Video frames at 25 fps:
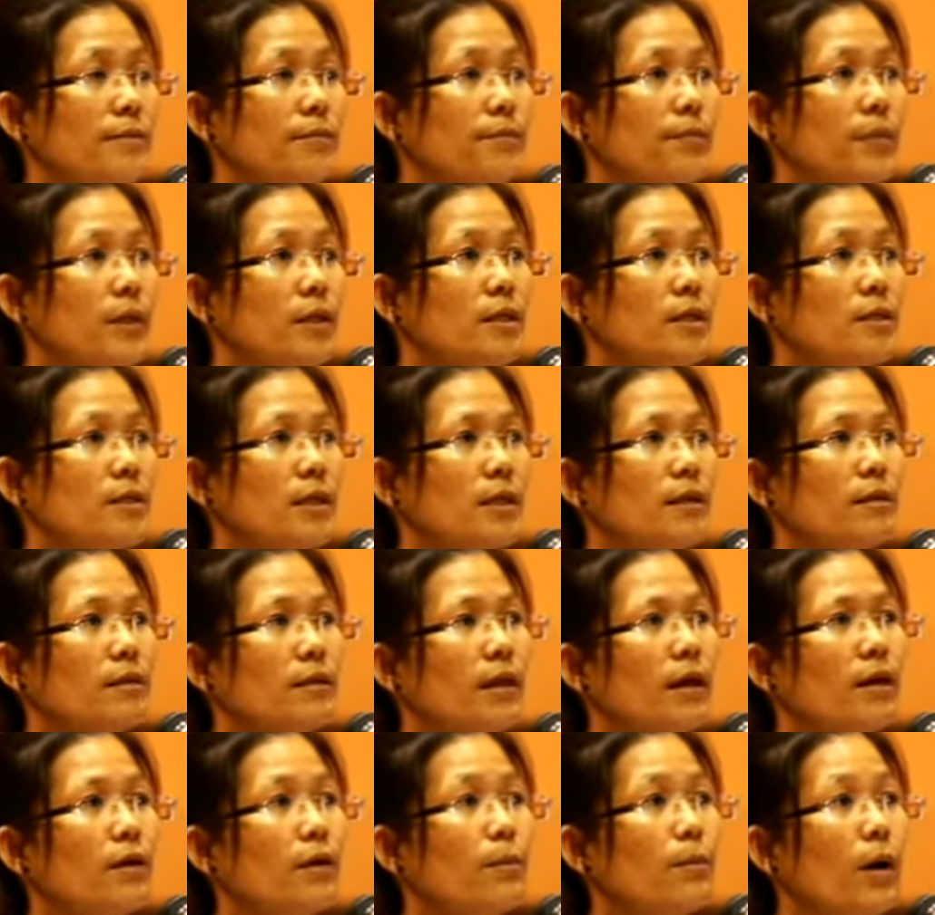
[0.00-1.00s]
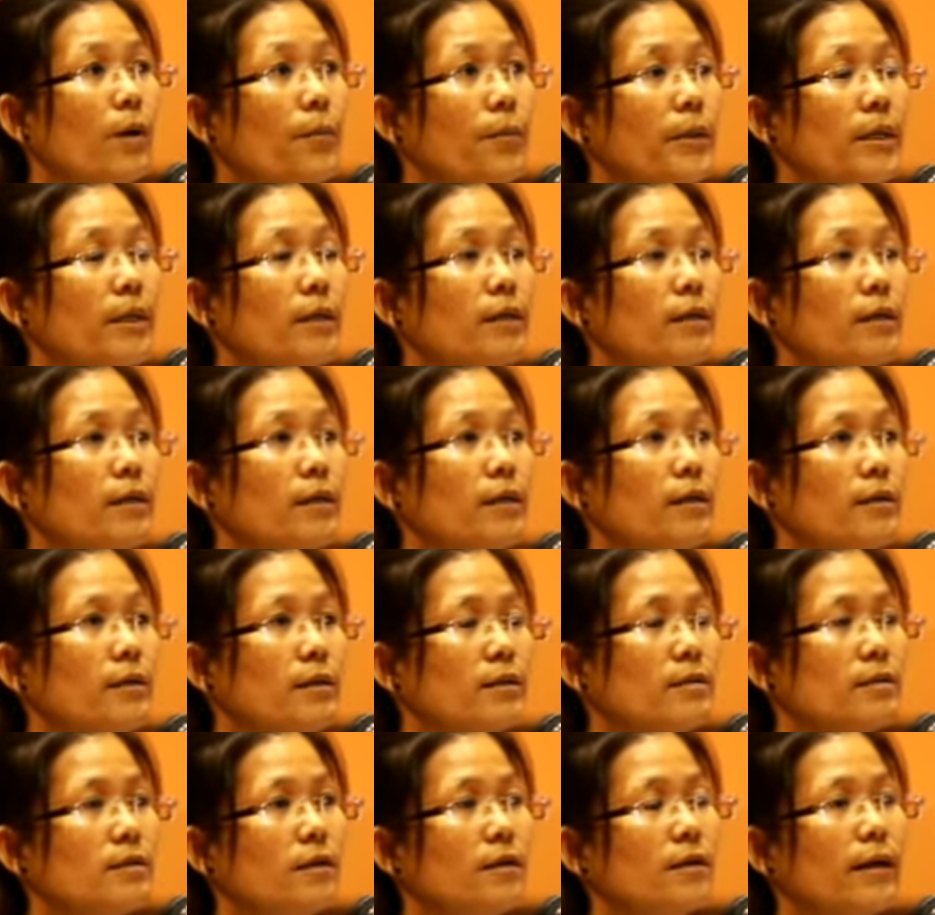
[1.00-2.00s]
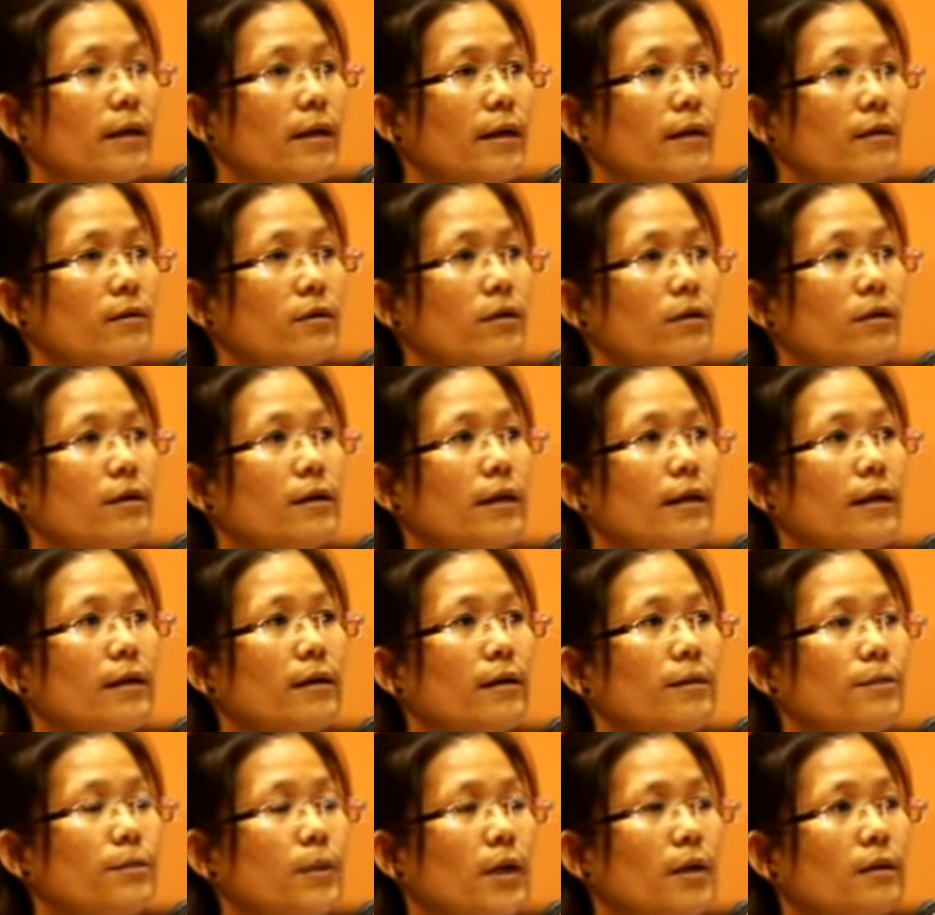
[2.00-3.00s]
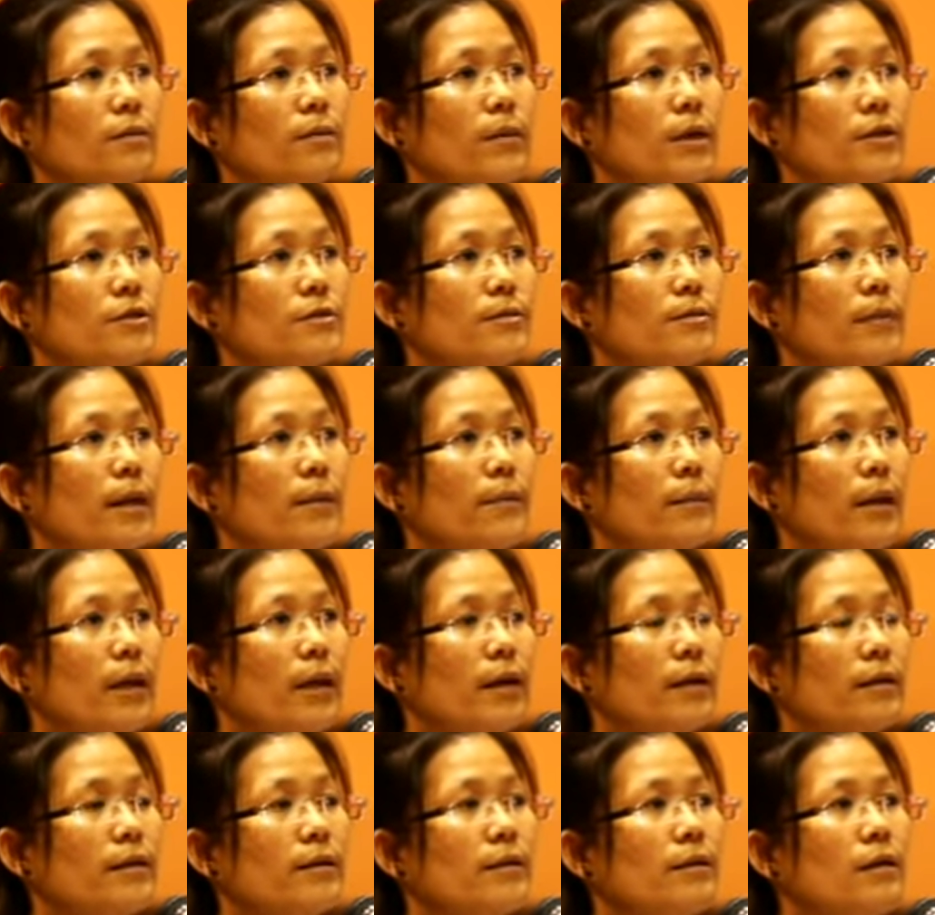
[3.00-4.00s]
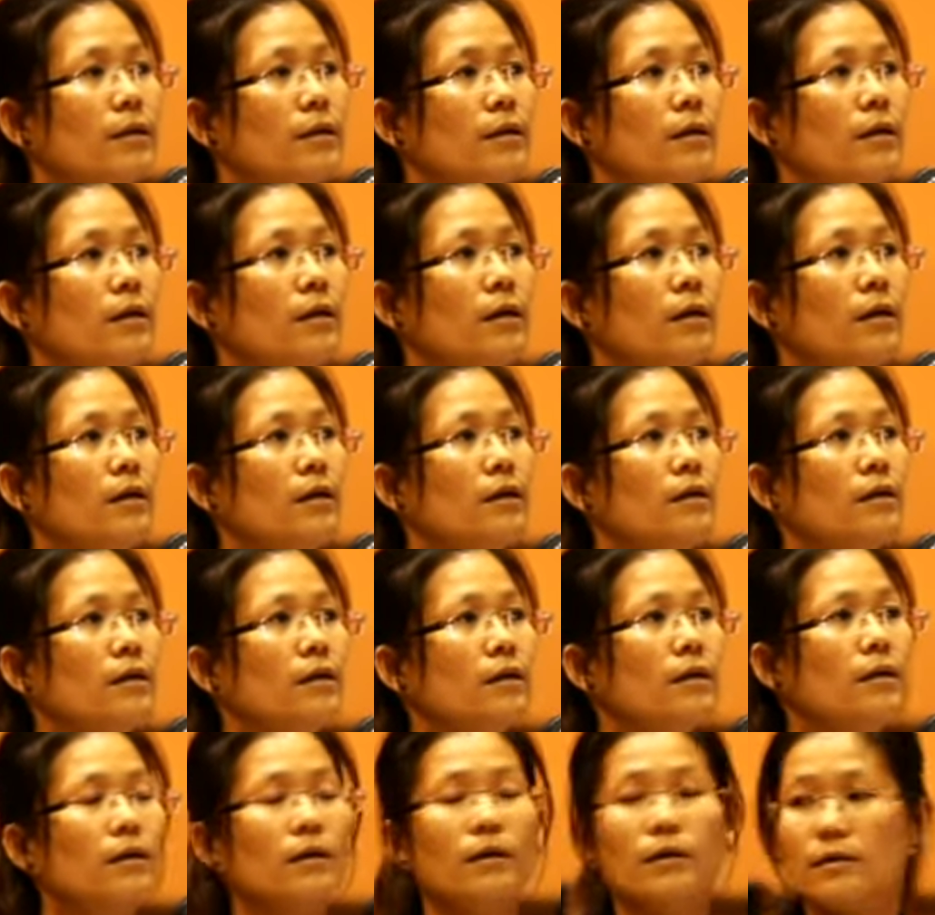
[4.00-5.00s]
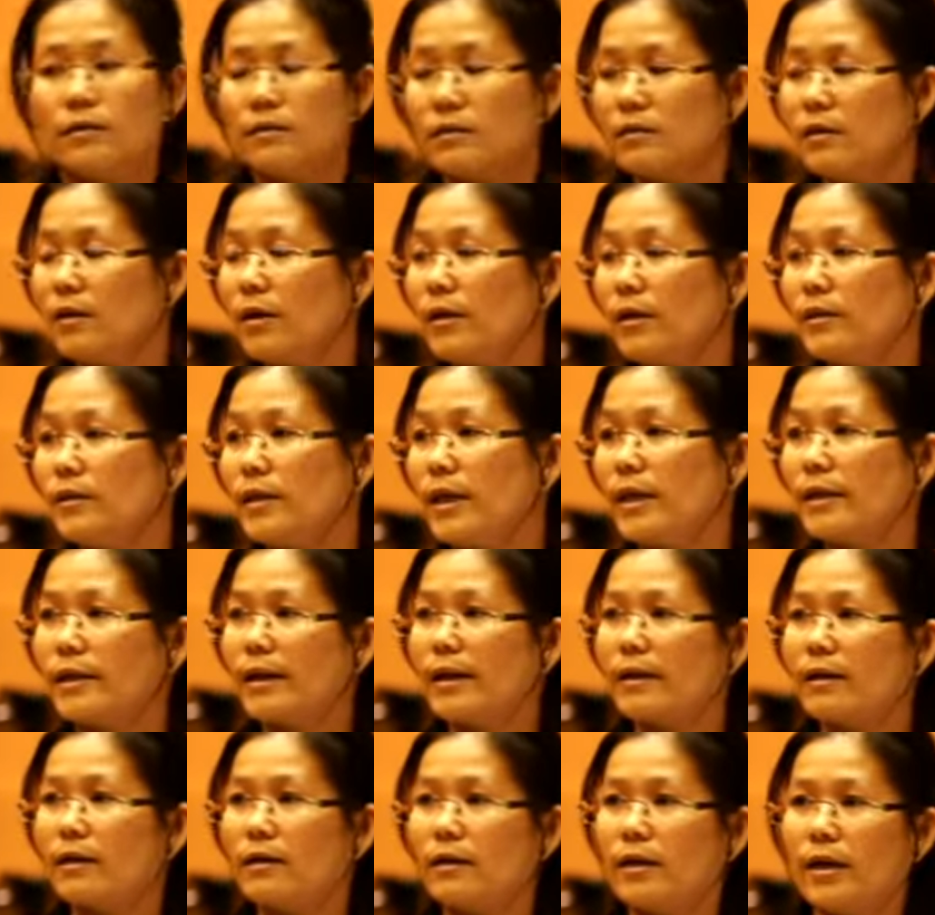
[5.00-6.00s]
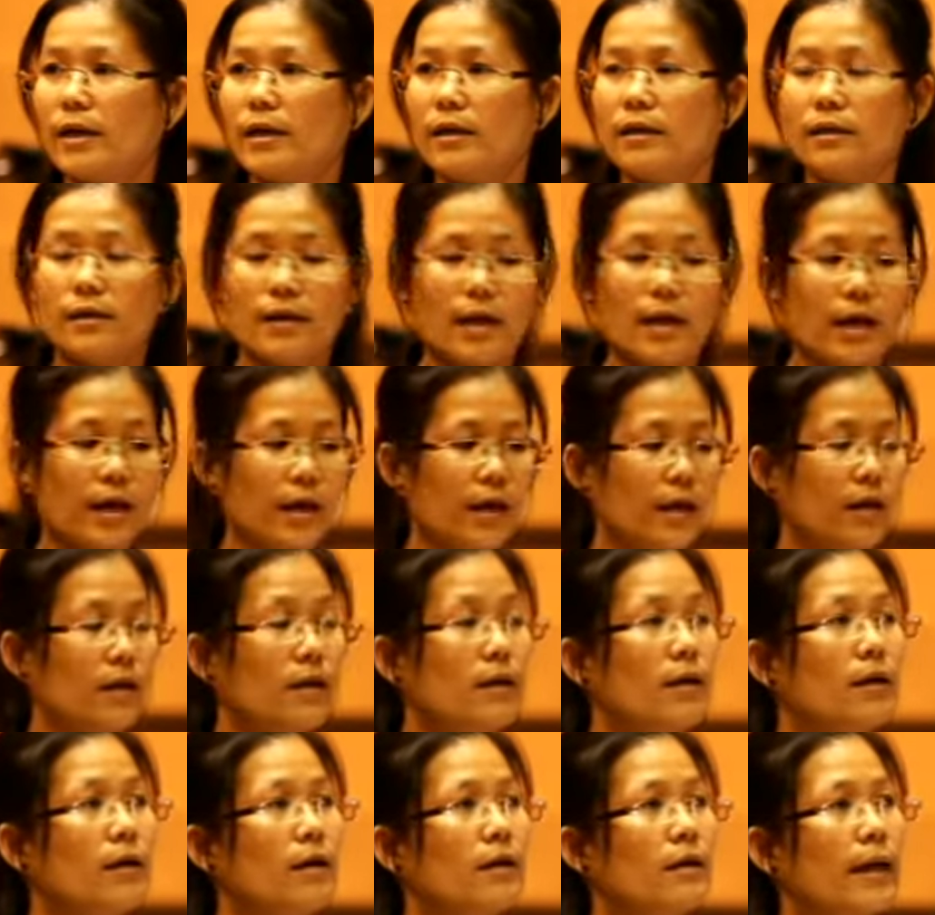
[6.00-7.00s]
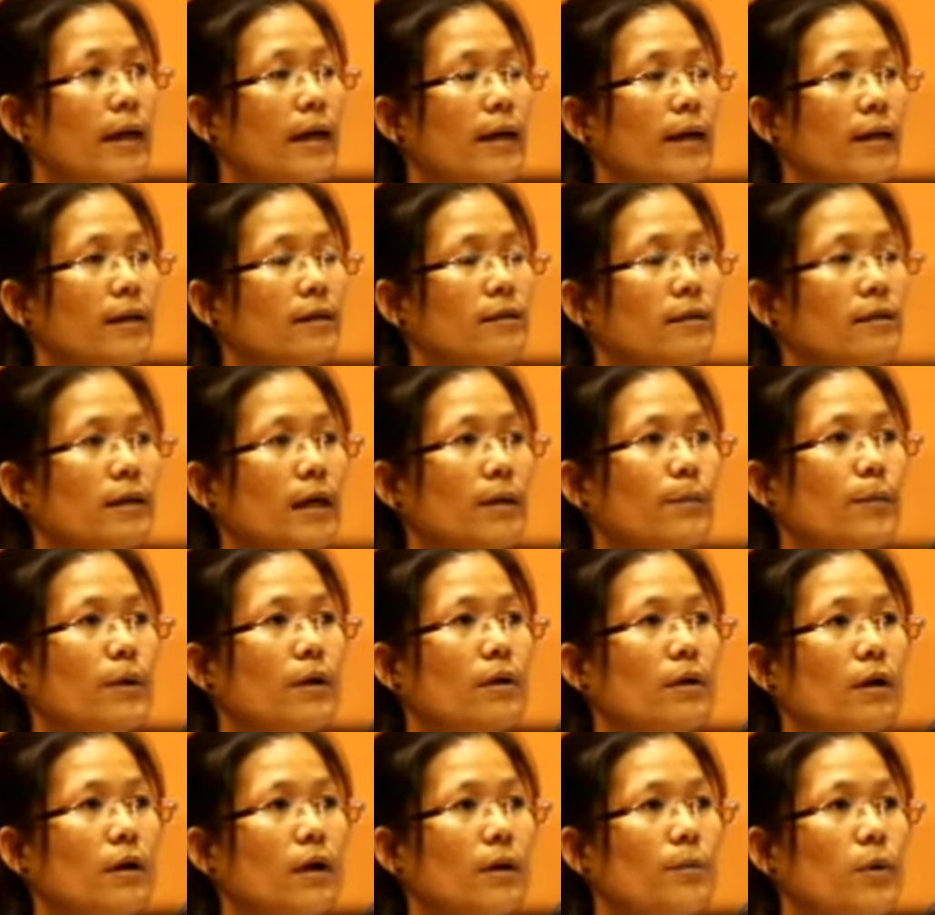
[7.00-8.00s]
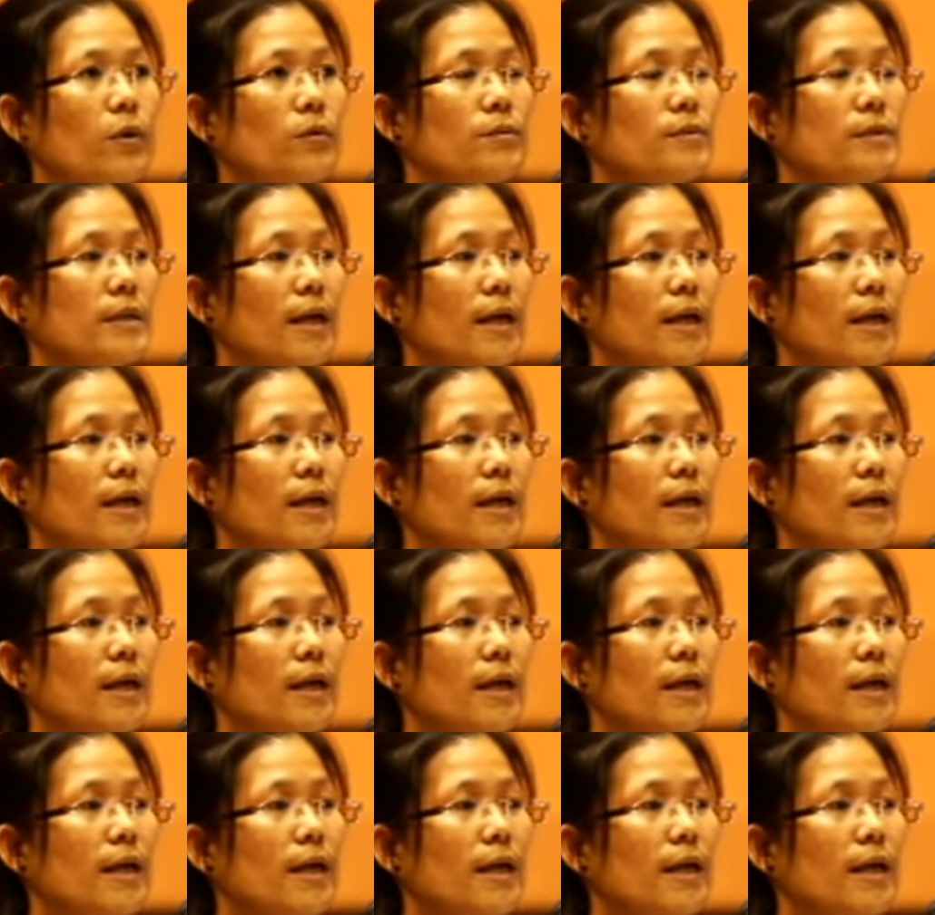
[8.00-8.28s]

contract developed does not come from the agreement between the two parties stated by the law.